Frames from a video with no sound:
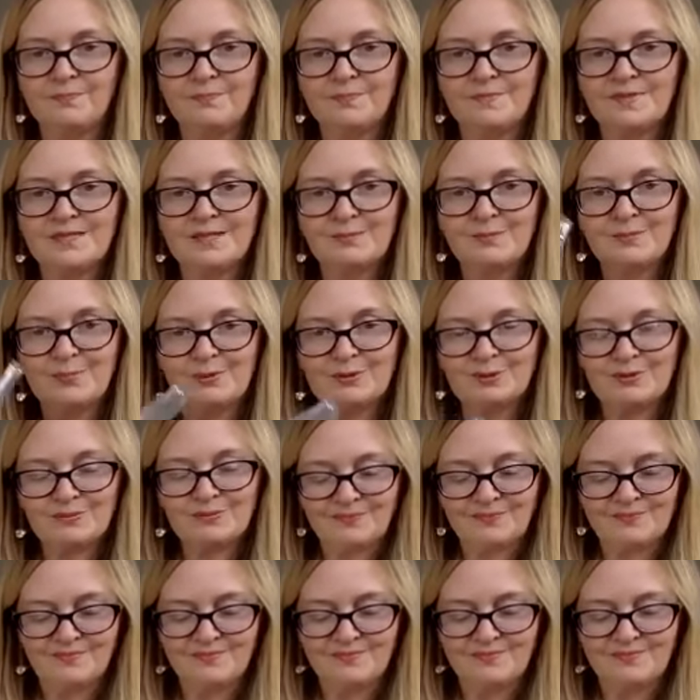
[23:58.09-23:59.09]

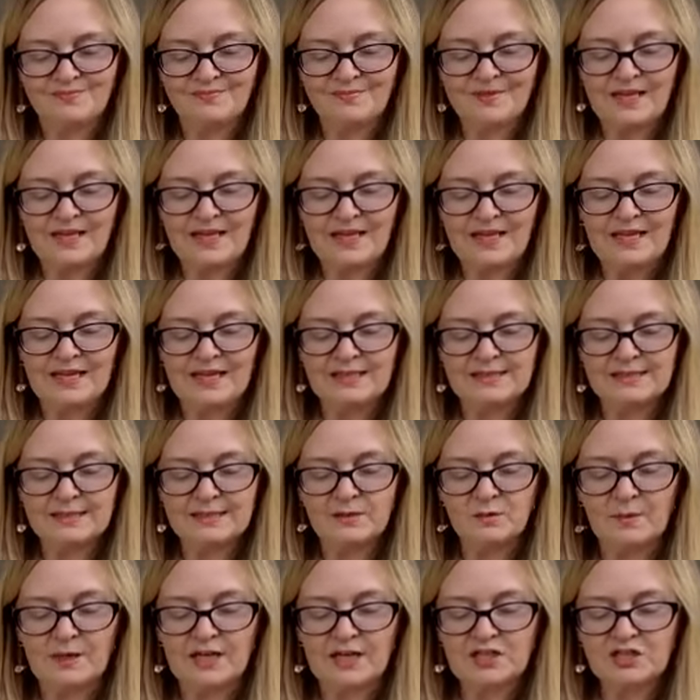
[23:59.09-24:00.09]
Simple, easy
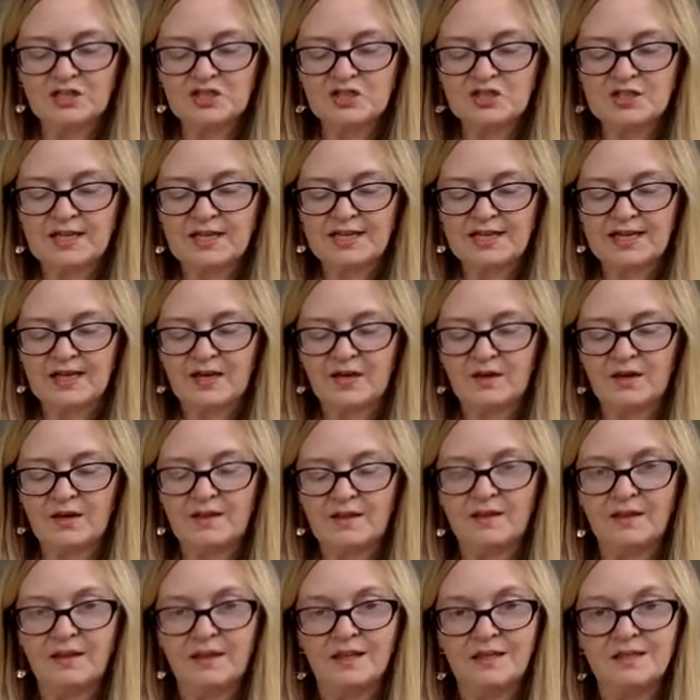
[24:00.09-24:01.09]
to wash, take out,
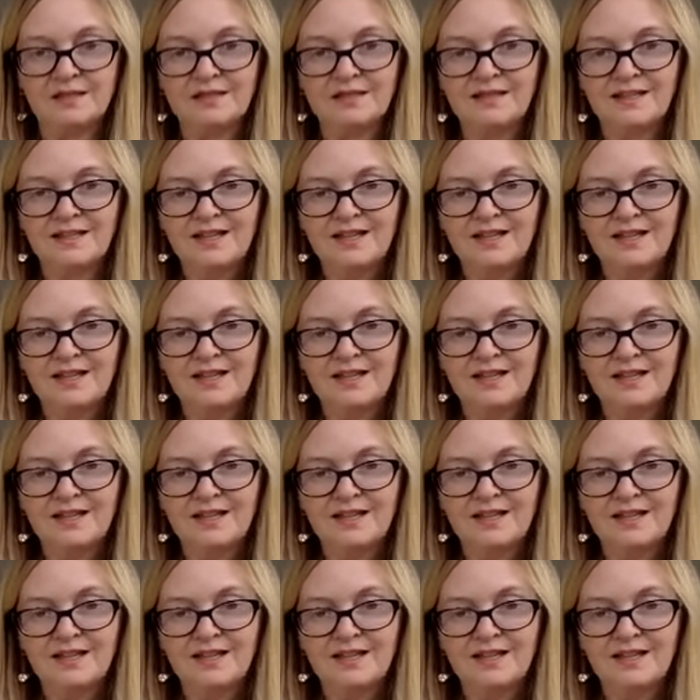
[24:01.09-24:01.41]
and then